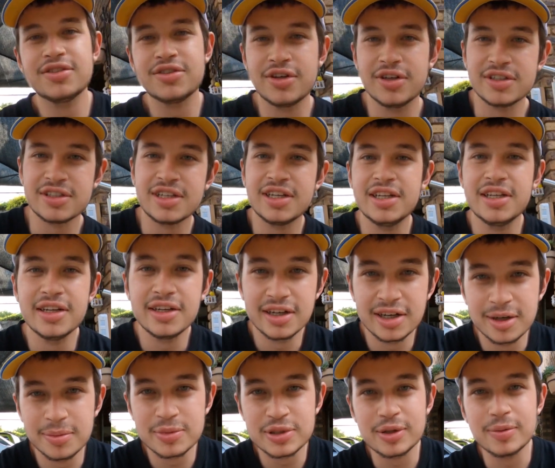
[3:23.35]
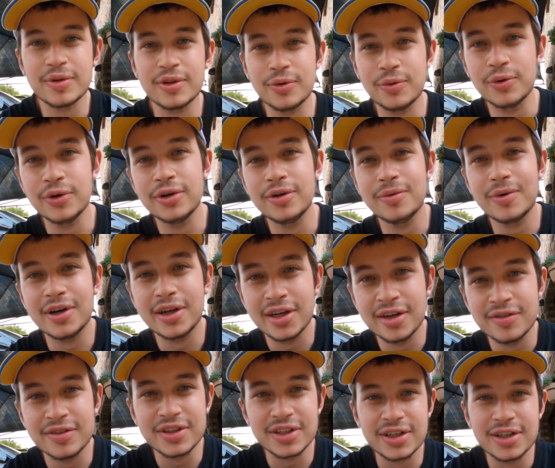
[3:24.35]
So I was cleaning up some of the wood while
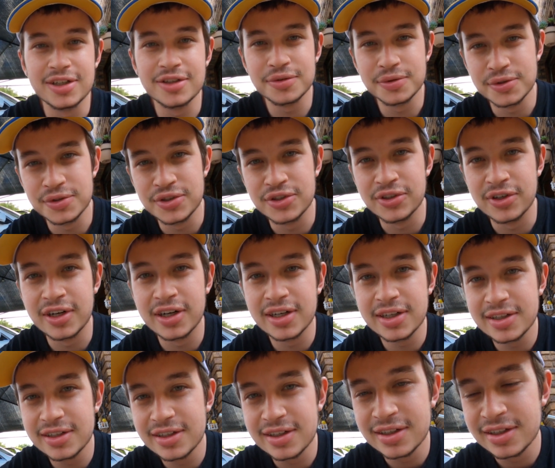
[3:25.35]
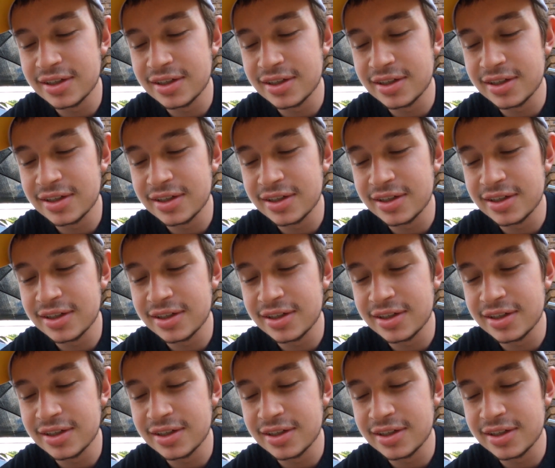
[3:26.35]
everything else was drying,